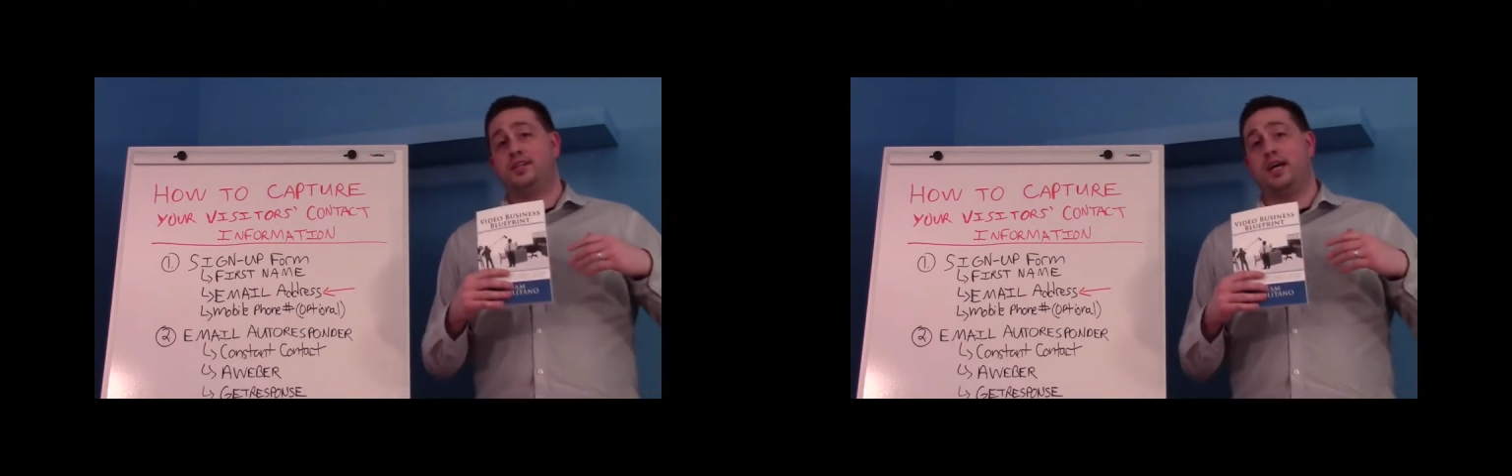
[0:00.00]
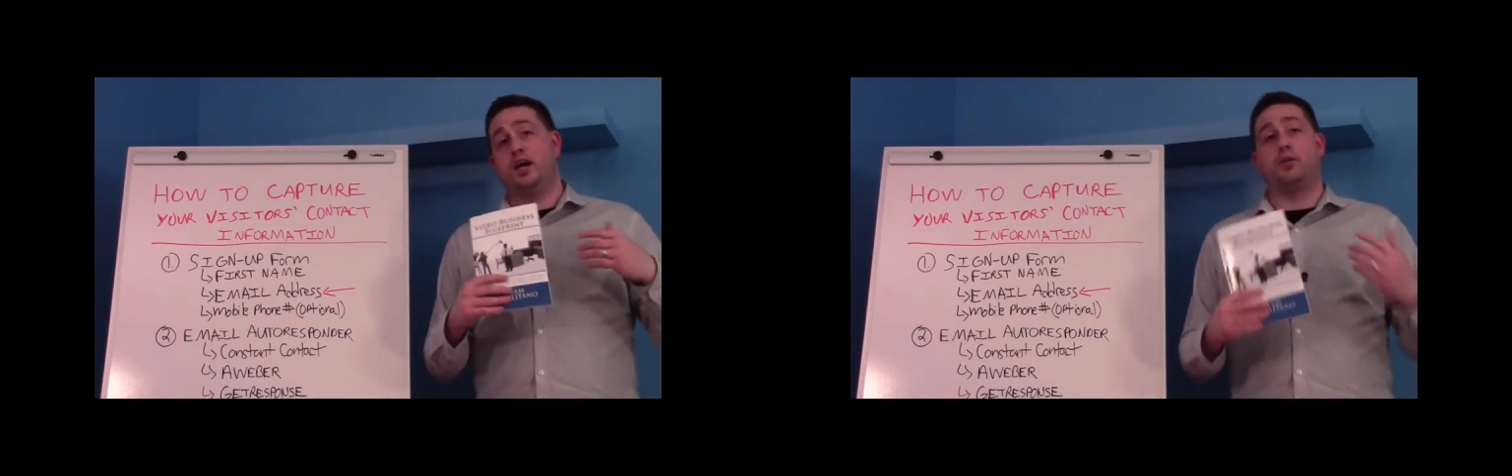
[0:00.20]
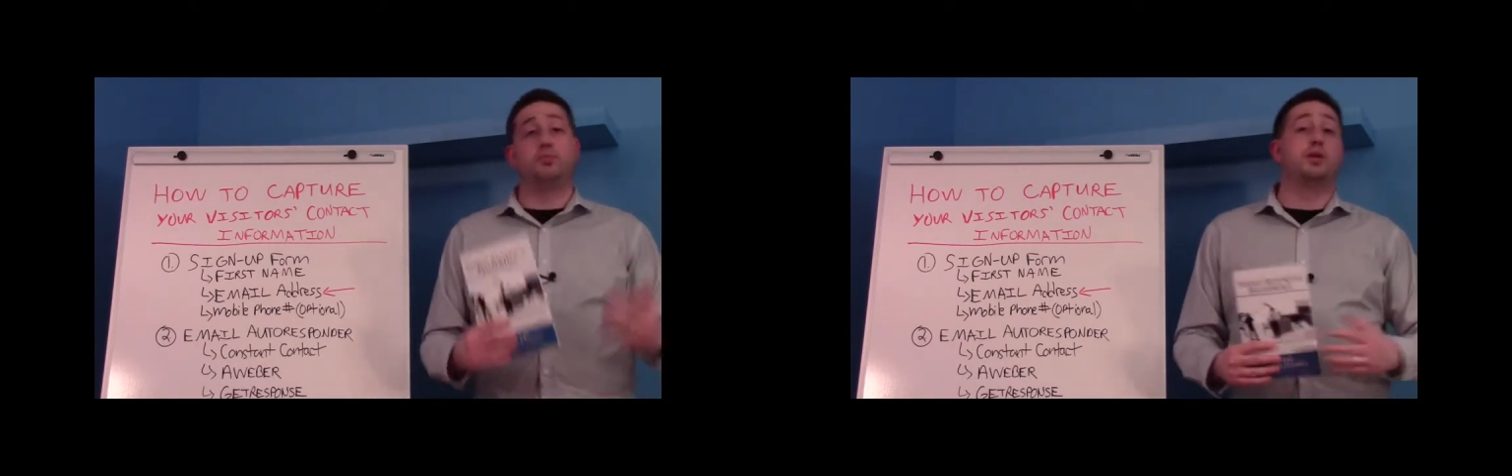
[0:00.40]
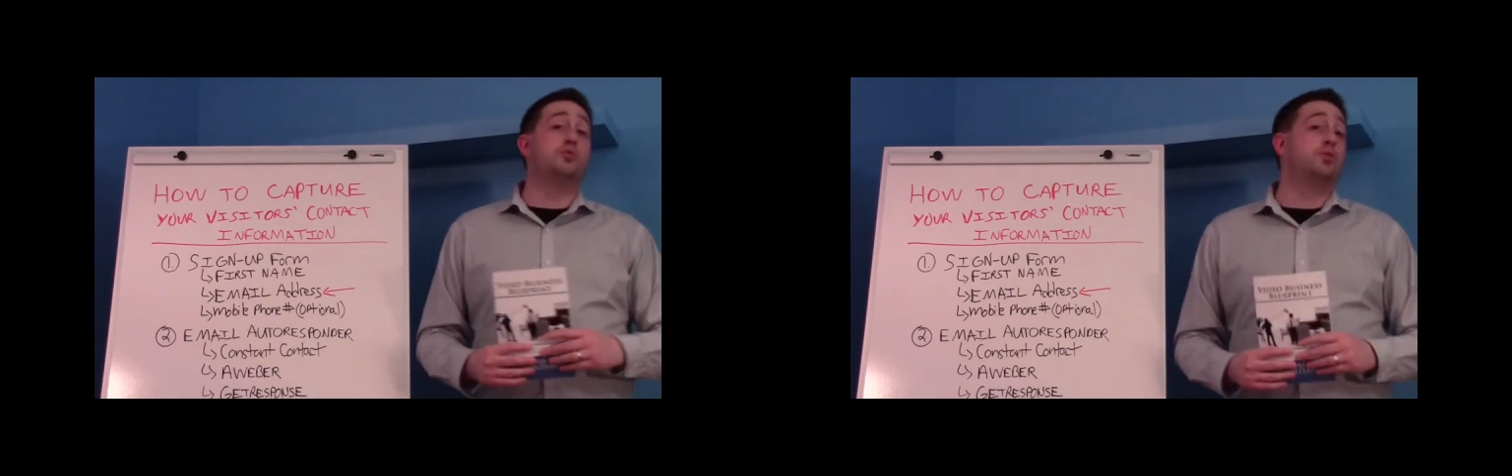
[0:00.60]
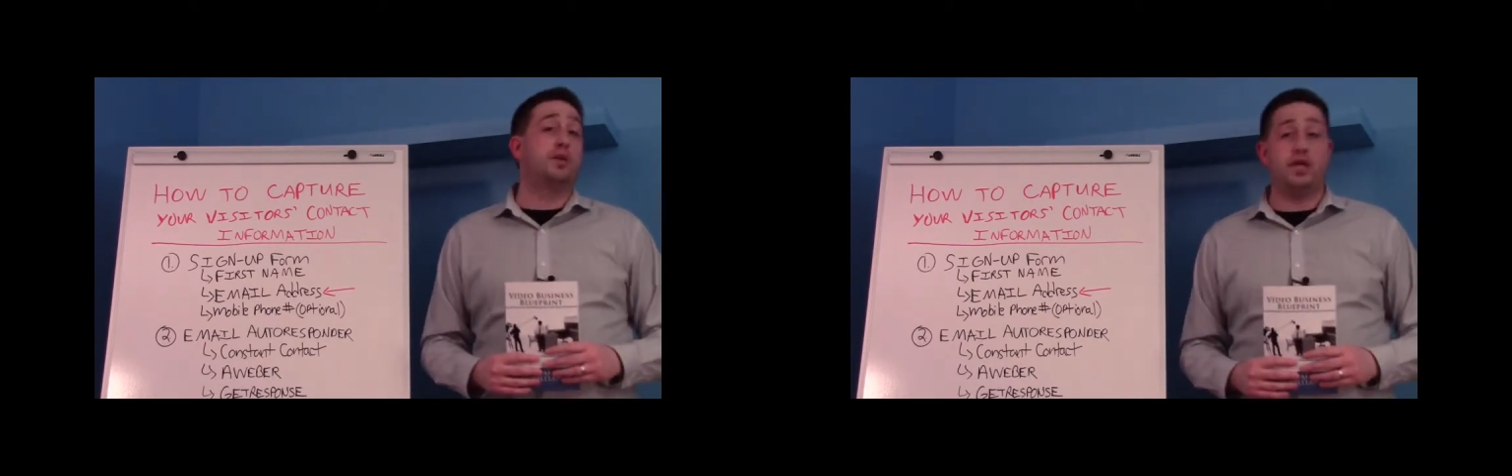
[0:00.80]
to help bring
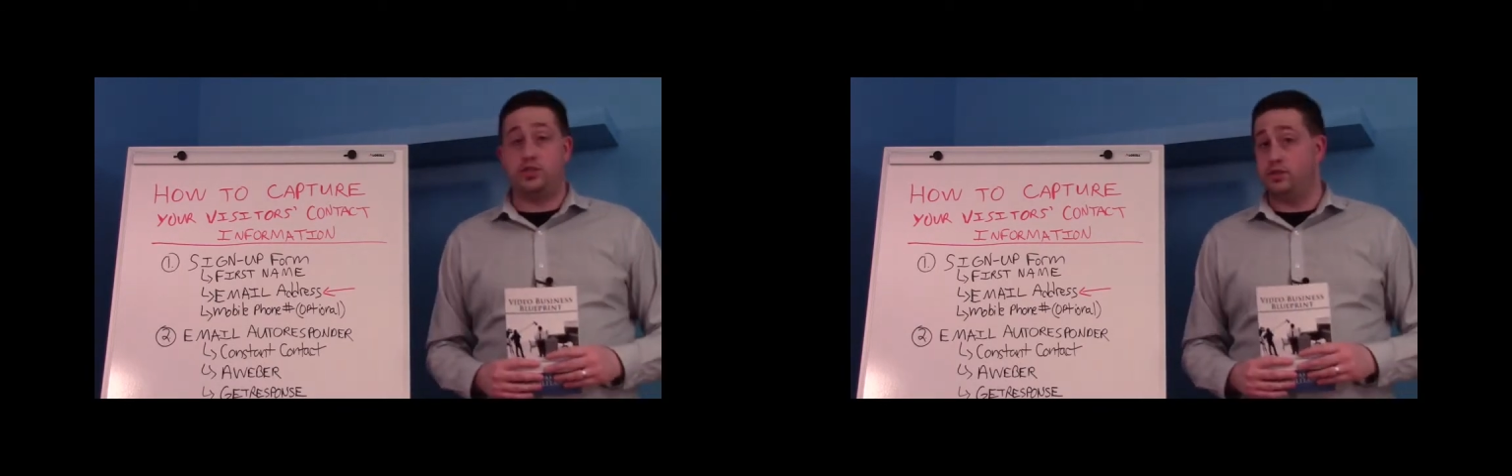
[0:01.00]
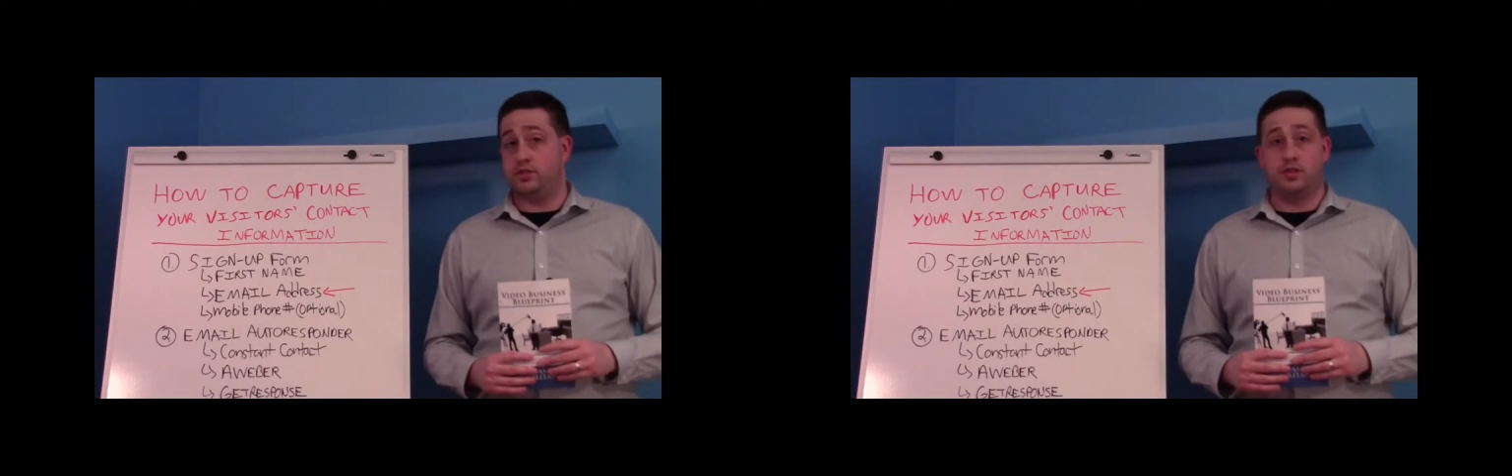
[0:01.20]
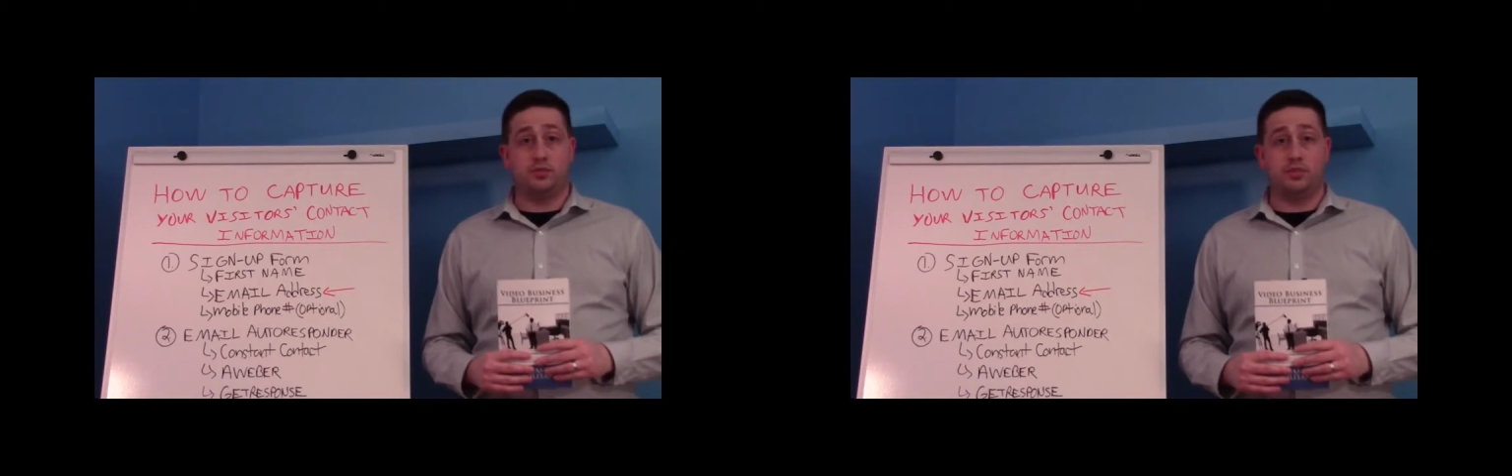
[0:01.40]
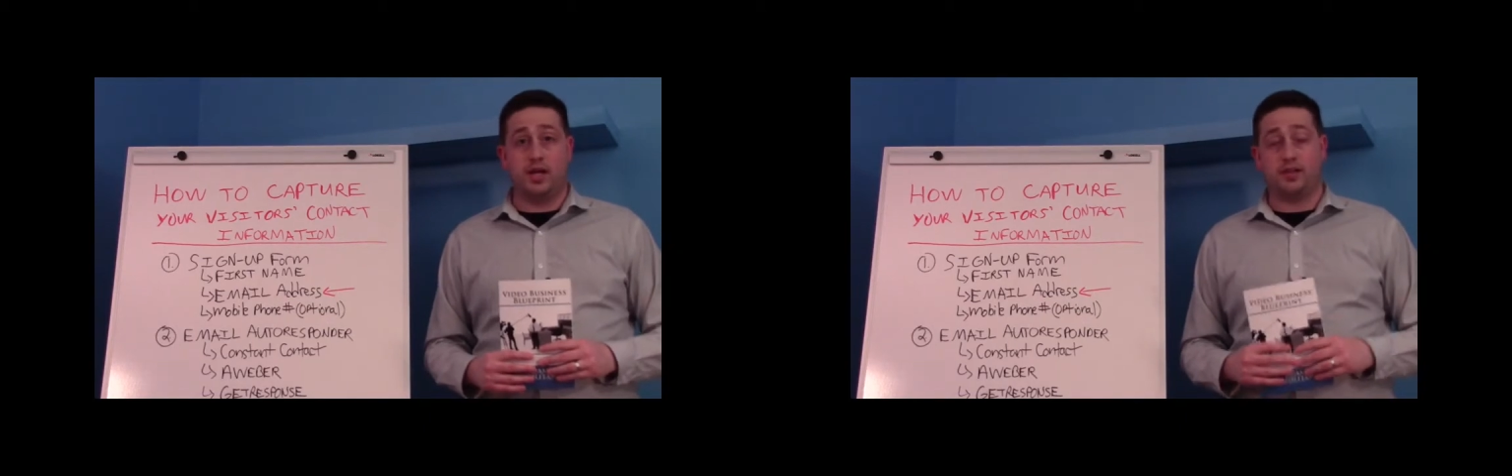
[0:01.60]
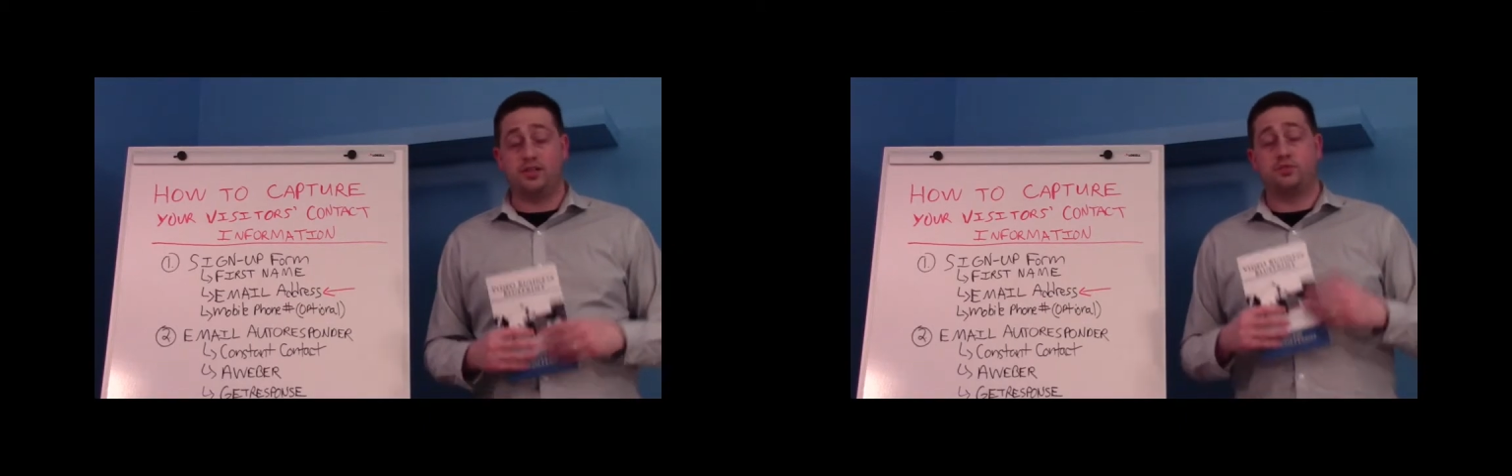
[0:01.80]
more patients into your
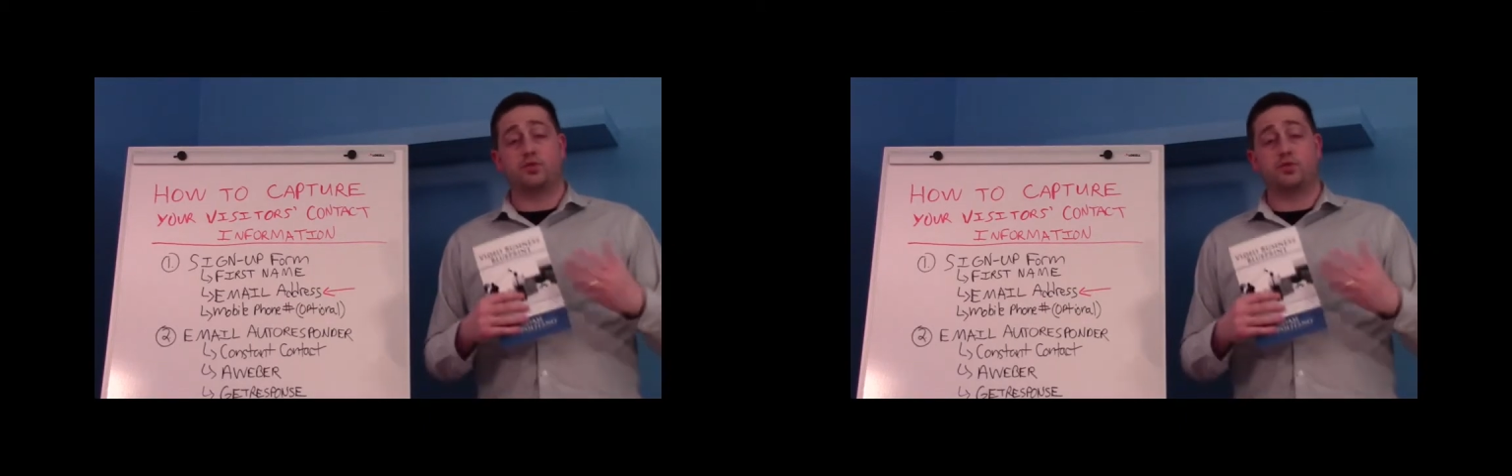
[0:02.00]
practice,